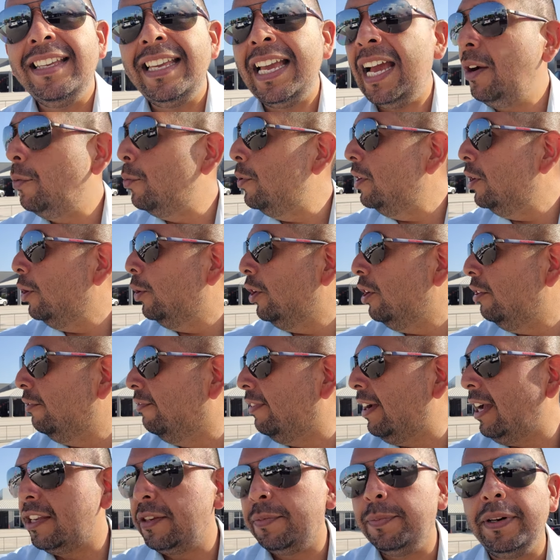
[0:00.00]
Yeah, we know you're
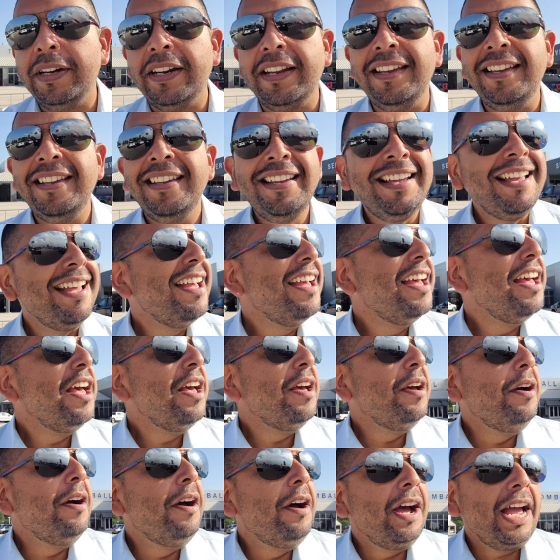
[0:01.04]
fast, buddy.
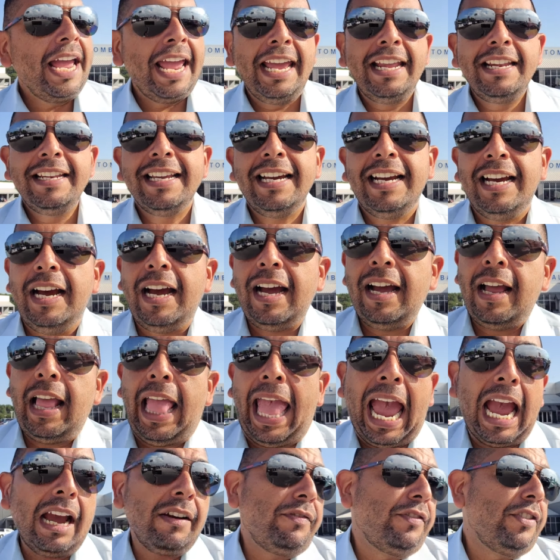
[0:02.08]
And
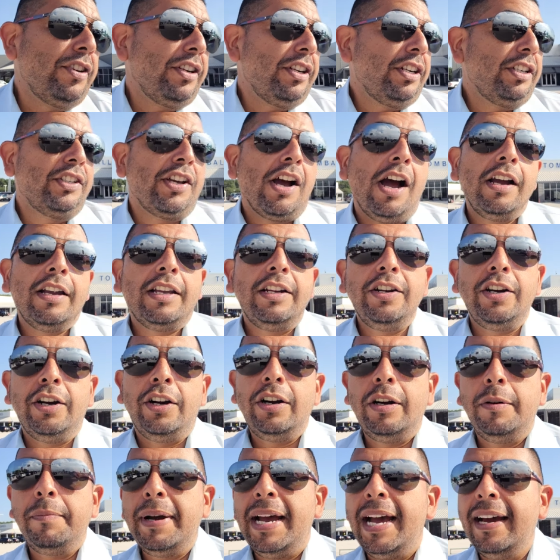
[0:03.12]
after talking to
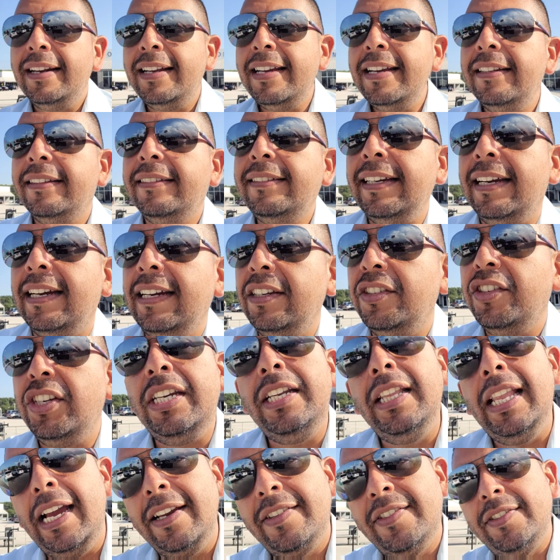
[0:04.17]
her about it,
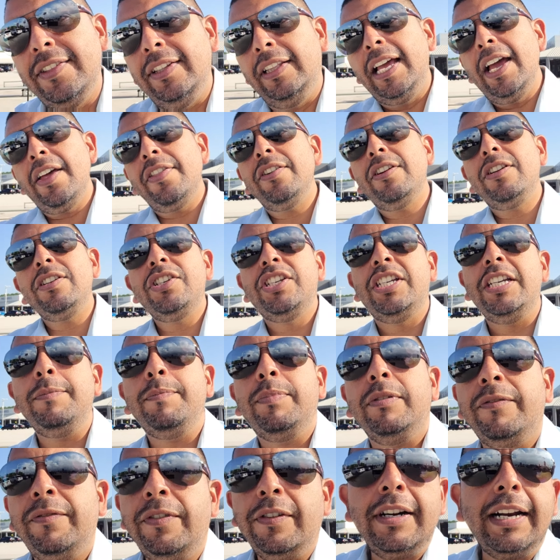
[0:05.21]
she likes the leather. She'd
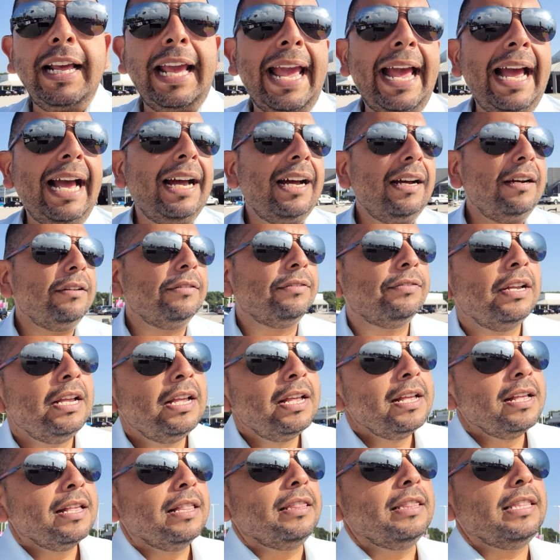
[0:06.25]
prefer to have
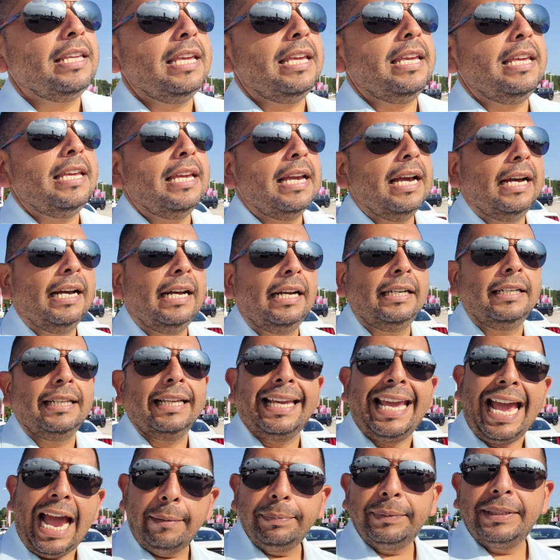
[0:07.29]
the
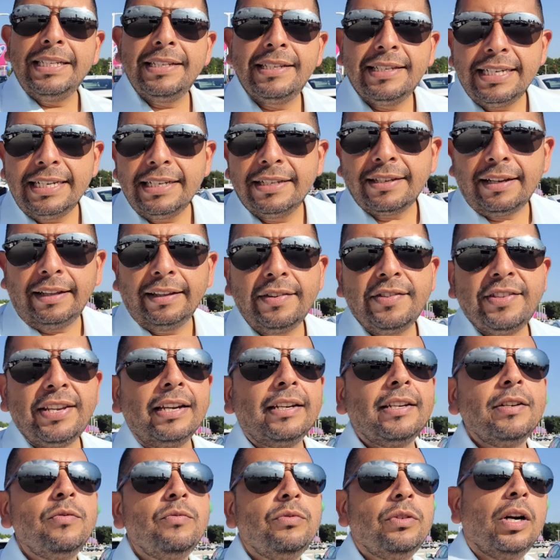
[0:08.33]
captain seats on the
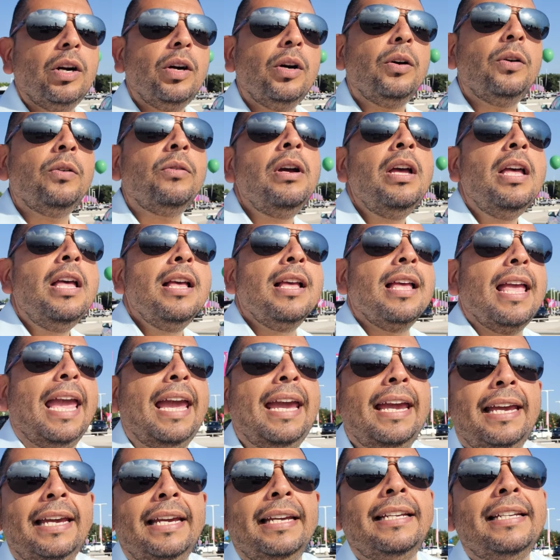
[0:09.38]
second row.
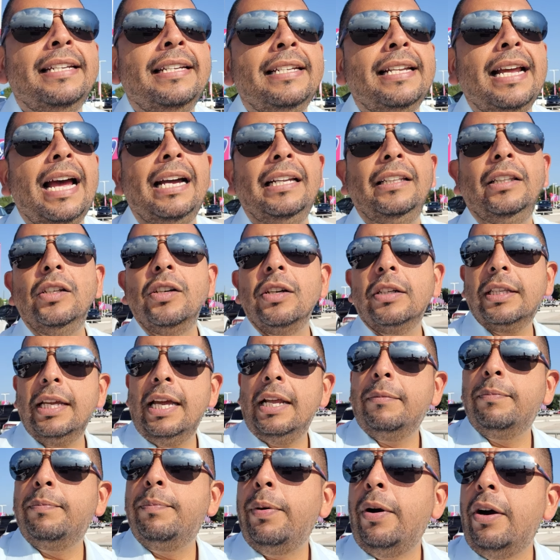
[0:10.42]
And I looked
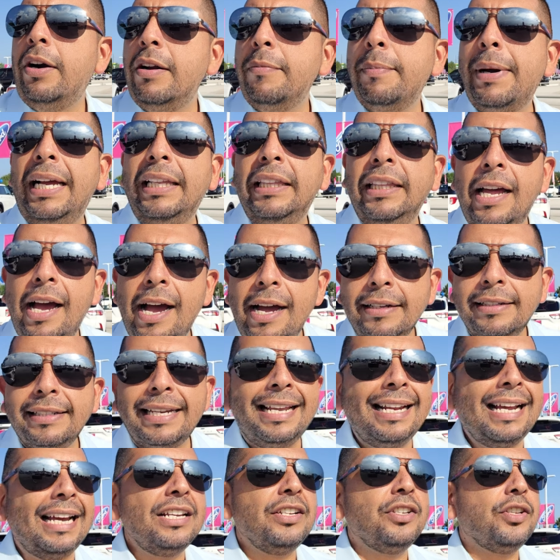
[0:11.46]
at part of my lot
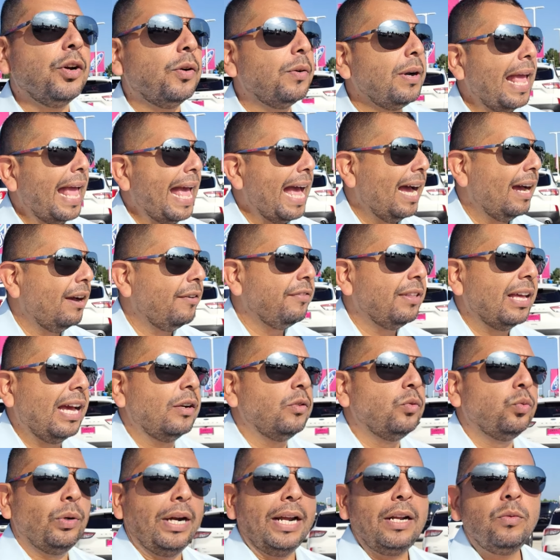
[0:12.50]
and I don't have
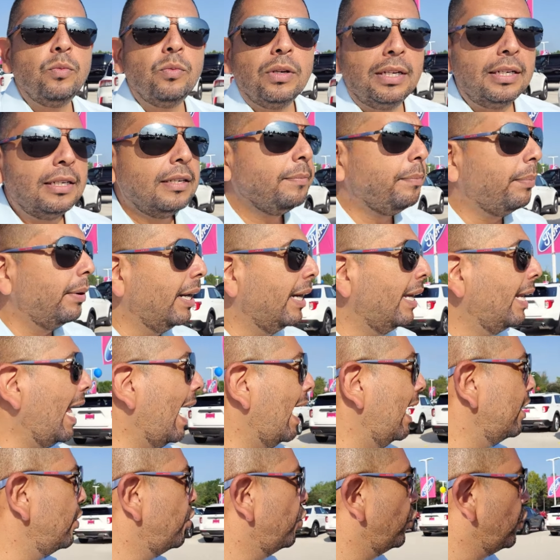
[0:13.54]
that red one, but I